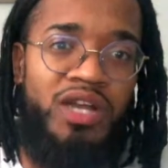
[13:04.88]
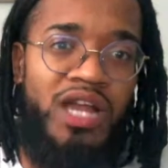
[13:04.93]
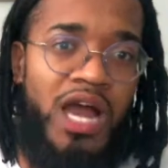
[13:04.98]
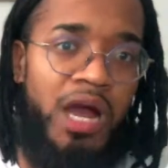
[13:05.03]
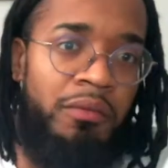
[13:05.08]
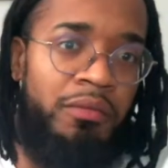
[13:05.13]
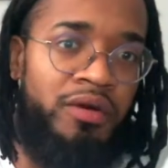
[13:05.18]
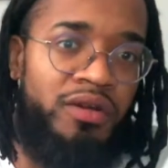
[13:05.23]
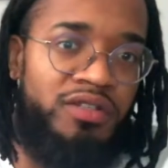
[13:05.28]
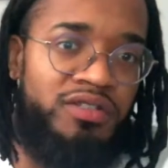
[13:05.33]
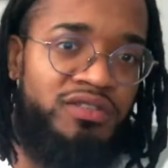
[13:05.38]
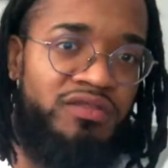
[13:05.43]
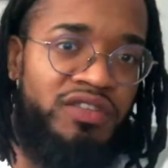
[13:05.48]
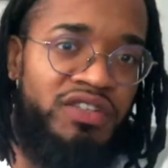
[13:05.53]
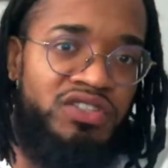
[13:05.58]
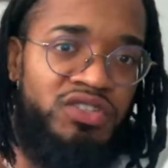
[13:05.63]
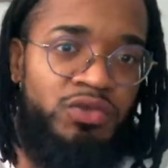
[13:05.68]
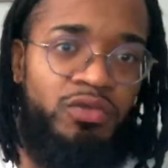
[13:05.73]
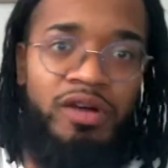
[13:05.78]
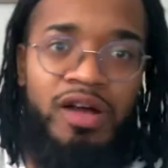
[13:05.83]
hour, for
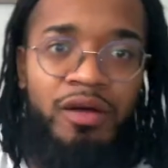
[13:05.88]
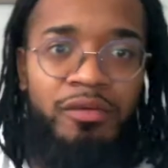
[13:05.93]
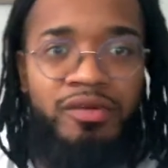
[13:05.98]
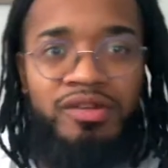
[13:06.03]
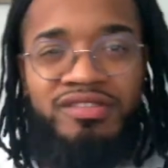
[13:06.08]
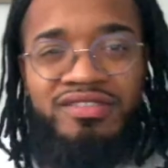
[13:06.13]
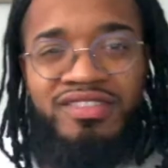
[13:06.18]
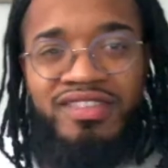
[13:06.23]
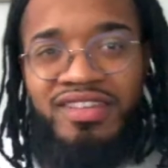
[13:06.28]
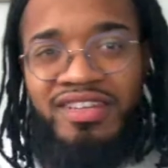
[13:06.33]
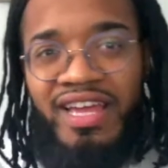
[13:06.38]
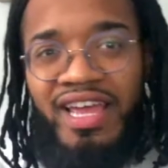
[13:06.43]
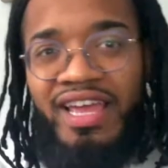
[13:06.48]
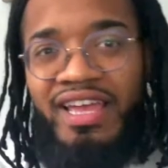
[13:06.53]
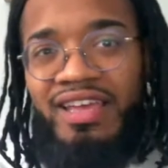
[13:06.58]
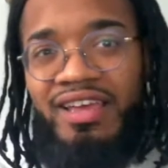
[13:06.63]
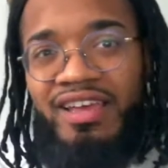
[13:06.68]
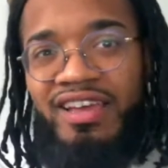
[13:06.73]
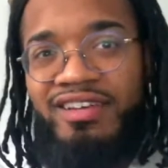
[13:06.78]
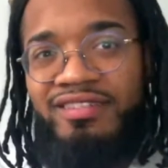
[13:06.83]
2 hours in the
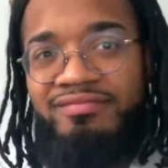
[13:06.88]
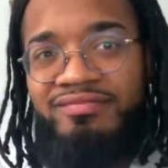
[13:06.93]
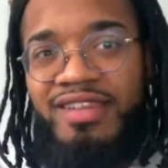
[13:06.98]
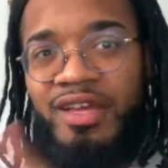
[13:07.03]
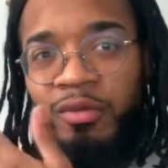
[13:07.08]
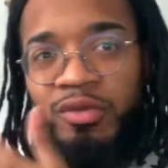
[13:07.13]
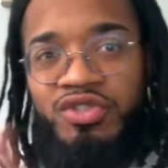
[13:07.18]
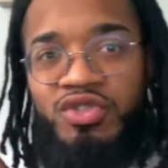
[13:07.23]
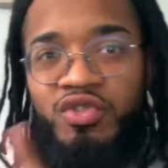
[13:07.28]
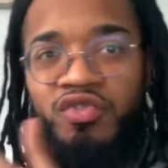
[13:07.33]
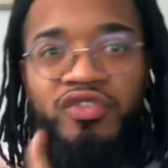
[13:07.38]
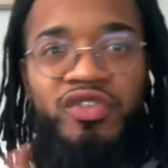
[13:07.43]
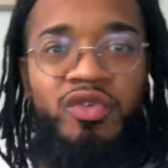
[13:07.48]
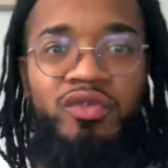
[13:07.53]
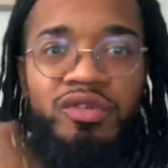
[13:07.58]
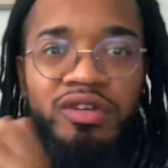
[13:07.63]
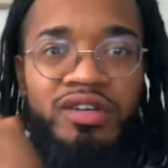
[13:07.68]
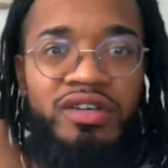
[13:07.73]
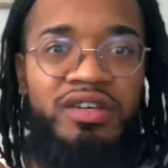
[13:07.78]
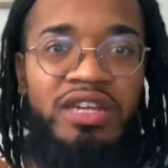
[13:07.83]
day, in which you
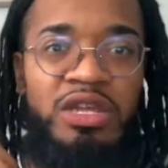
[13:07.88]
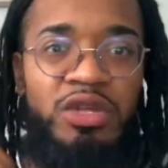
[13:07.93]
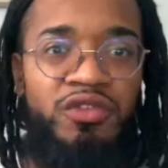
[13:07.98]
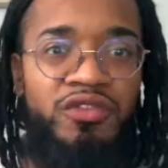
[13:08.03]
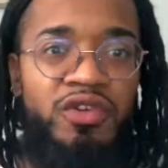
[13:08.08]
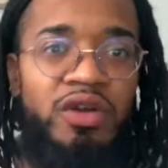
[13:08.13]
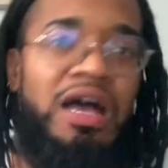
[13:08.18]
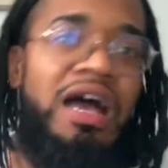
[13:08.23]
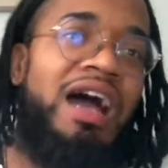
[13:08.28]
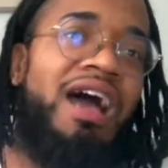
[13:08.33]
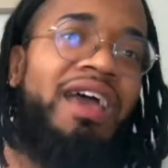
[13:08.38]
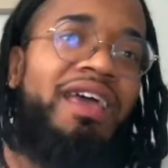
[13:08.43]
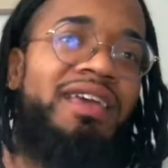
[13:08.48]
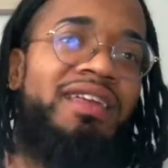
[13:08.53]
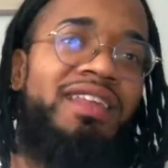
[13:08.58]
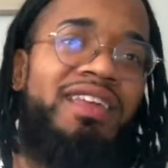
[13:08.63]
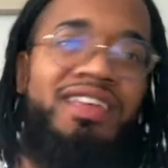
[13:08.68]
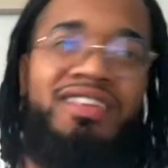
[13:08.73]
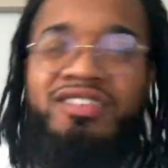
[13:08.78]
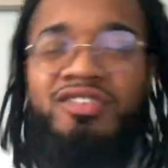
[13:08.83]
feel good and you feel high?
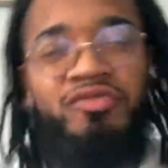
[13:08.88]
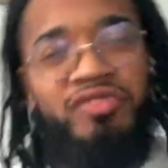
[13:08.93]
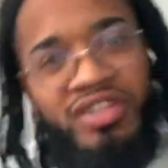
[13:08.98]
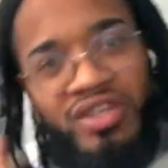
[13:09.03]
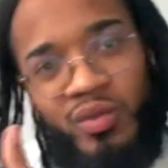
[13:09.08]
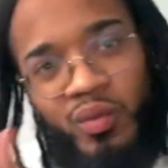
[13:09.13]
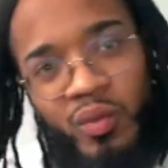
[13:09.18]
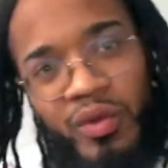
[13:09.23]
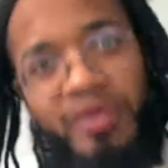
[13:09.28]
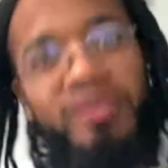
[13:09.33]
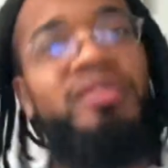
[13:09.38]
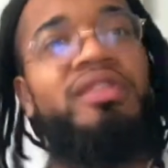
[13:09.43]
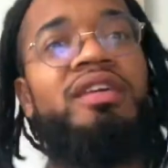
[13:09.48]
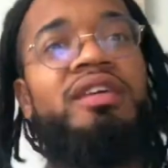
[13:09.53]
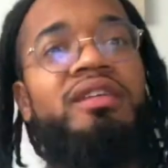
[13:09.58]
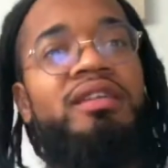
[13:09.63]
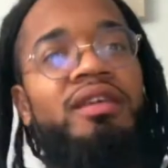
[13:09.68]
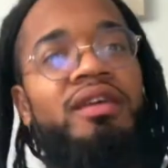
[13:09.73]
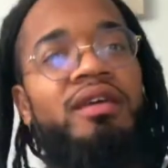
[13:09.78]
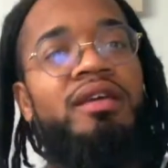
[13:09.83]
Like, is it really worth
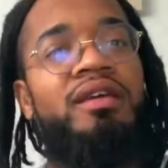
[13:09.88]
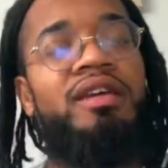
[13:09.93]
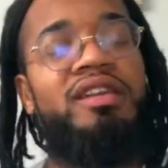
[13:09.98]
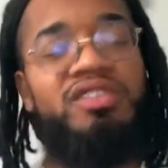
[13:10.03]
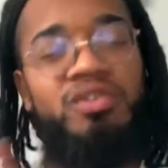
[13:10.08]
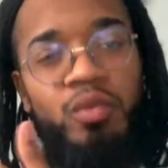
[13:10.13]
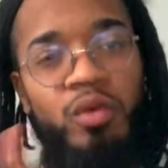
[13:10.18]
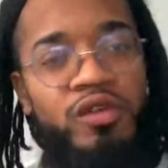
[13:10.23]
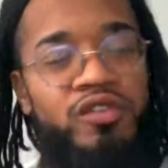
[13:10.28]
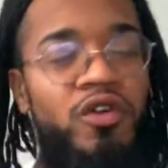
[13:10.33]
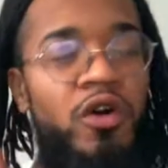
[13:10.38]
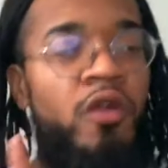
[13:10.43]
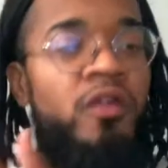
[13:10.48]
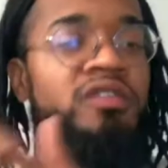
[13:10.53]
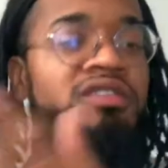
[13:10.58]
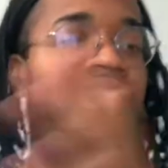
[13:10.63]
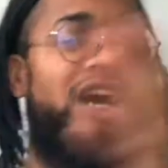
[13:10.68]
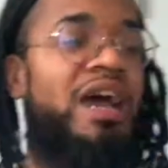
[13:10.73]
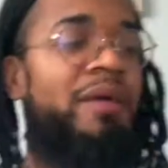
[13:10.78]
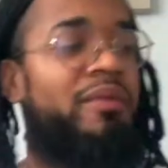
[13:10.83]
it? Is it worth all
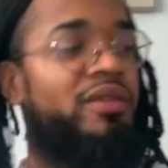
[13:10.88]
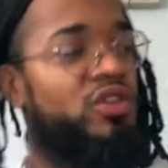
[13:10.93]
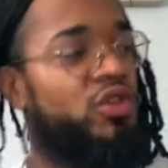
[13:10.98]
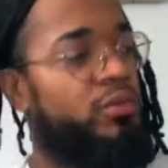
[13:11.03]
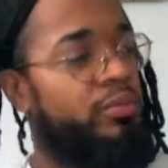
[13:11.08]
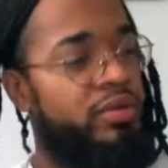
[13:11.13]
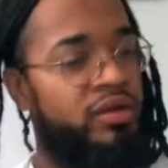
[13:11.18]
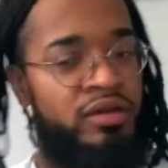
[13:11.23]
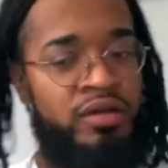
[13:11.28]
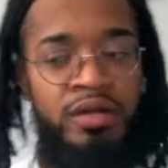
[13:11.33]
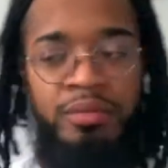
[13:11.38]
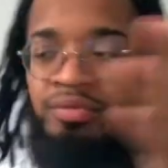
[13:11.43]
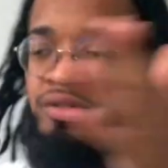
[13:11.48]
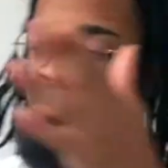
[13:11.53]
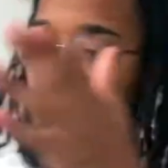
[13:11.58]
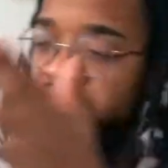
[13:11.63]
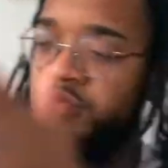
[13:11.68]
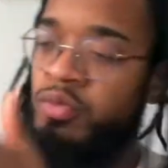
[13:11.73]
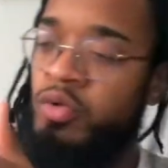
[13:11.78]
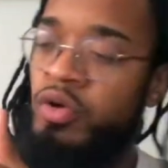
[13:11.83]
the time that you put in up to
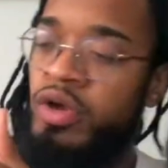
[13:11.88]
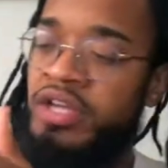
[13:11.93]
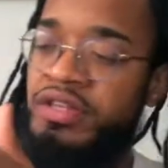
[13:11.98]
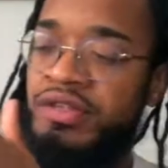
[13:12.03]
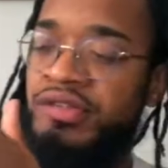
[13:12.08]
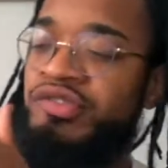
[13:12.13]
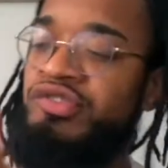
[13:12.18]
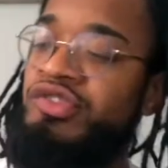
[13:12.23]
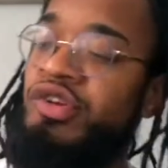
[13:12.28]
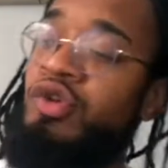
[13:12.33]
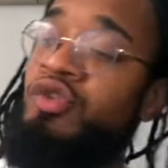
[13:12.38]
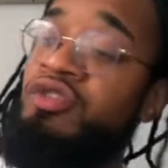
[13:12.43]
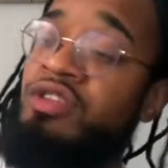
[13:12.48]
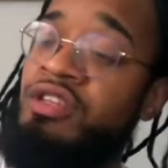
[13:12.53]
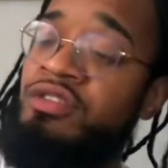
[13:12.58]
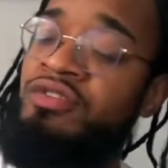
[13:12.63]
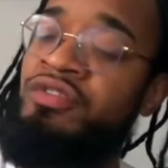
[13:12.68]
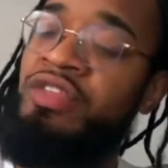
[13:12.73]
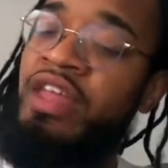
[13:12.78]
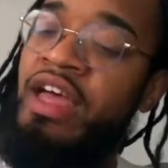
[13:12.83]
this point and the struggle
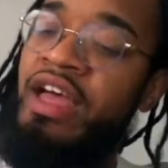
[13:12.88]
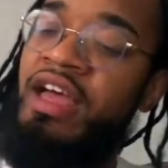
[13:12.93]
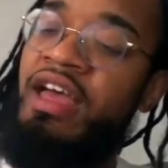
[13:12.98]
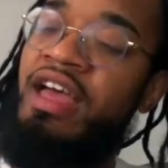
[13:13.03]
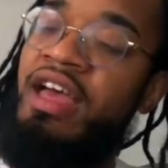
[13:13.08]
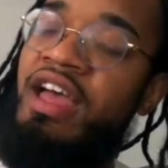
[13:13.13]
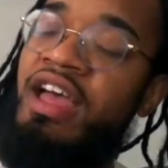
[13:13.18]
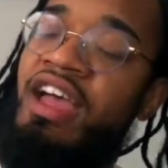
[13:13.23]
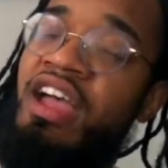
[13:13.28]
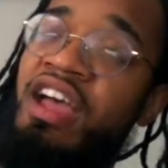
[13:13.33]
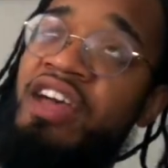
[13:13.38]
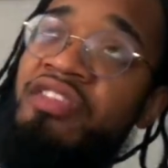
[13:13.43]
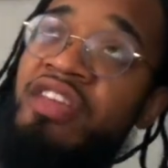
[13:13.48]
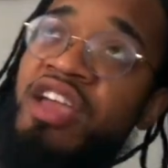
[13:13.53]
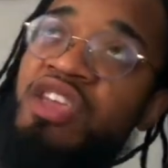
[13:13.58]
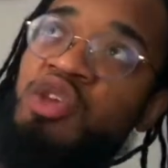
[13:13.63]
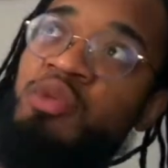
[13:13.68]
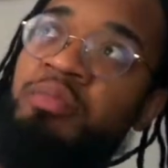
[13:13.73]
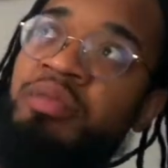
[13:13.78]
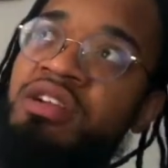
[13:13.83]

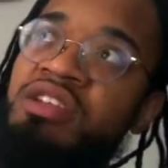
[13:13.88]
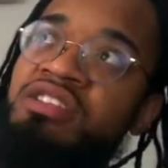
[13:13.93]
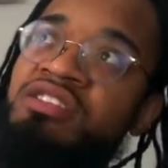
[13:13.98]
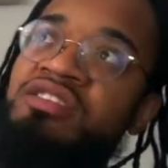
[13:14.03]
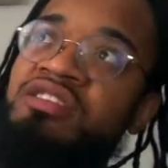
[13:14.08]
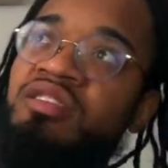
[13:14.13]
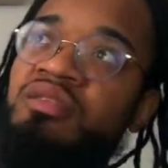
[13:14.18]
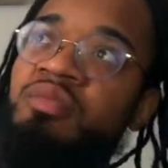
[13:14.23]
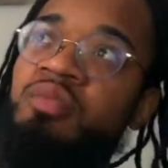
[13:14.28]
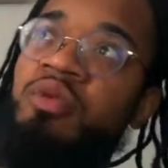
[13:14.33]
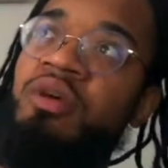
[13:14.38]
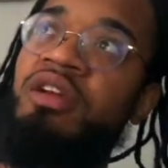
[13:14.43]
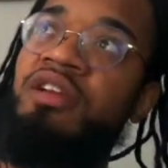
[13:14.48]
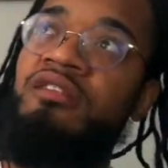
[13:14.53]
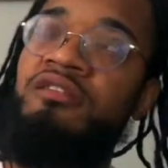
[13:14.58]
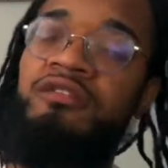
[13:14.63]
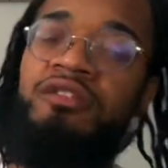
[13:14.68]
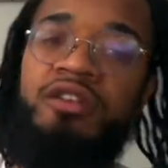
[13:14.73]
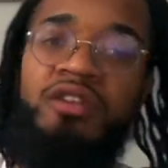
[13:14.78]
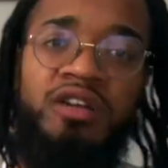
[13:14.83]
that you put into this
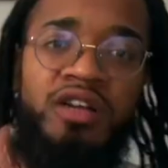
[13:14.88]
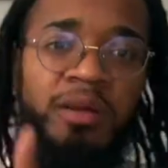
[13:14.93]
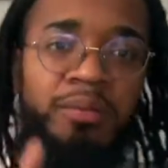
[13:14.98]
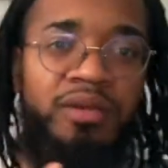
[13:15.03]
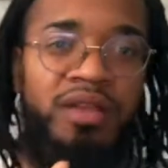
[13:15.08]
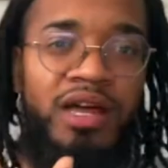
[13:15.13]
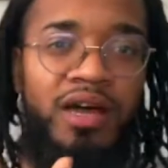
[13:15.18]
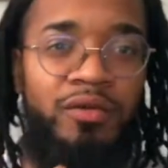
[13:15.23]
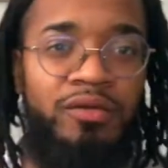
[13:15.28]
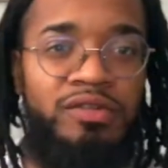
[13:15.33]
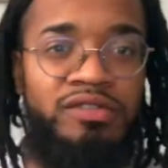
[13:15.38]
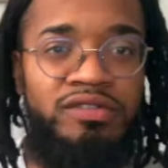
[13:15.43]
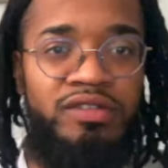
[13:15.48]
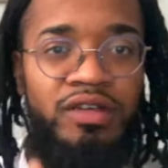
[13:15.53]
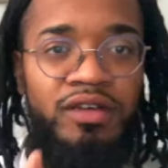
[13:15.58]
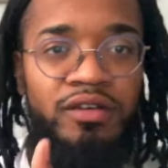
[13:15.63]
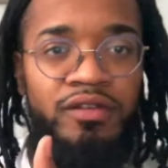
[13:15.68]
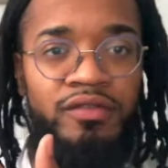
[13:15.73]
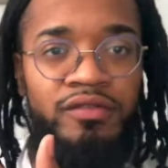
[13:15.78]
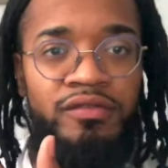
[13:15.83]
point for a couple hours
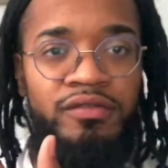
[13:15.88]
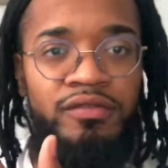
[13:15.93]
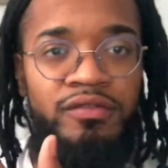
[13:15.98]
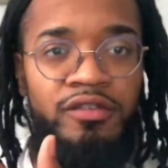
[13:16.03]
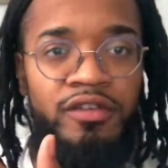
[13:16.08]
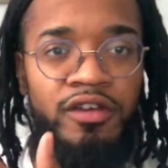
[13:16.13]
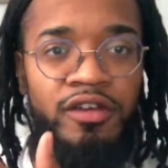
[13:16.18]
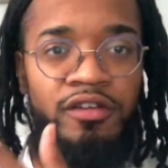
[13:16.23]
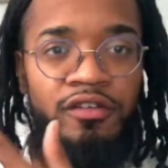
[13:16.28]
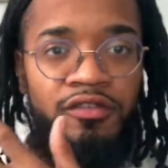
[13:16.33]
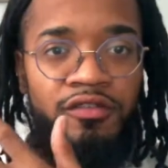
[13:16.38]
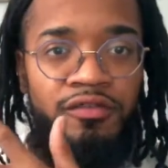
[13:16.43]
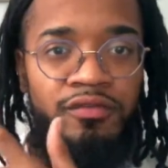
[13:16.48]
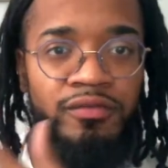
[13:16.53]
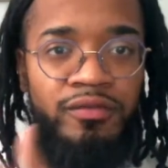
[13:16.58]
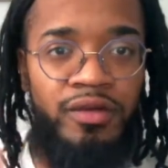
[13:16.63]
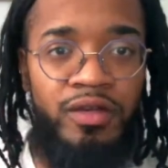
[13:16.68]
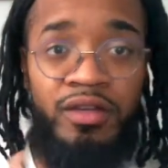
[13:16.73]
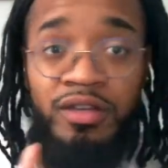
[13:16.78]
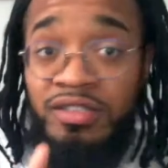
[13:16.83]
of
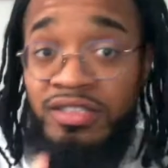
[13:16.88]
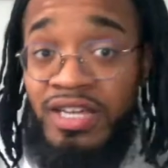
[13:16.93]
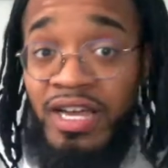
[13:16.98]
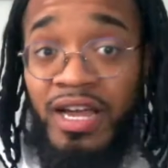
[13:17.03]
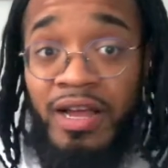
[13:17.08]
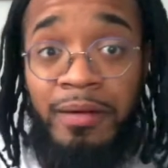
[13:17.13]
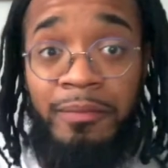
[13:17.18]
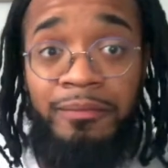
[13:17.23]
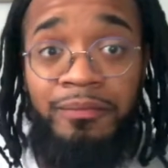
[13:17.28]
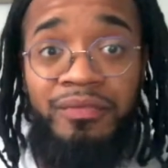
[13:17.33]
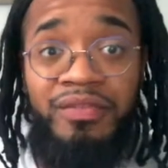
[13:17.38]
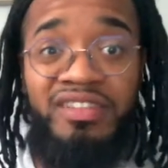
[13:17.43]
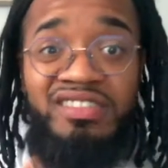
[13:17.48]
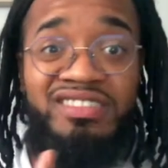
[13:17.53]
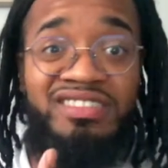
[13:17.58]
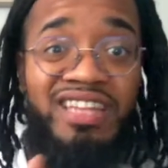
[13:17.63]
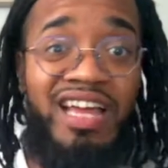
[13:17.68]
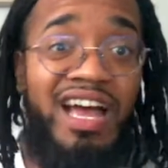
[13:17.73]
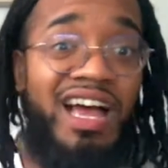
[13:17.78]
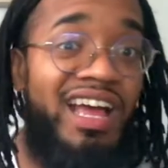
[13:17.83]
a good time? It's
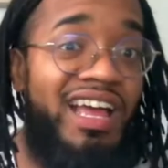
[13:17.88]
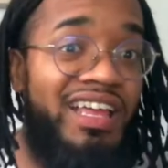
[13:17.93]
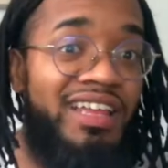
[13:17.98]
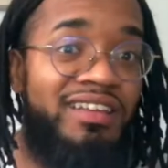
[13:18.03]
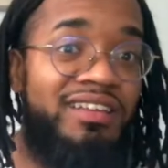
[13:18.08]
not.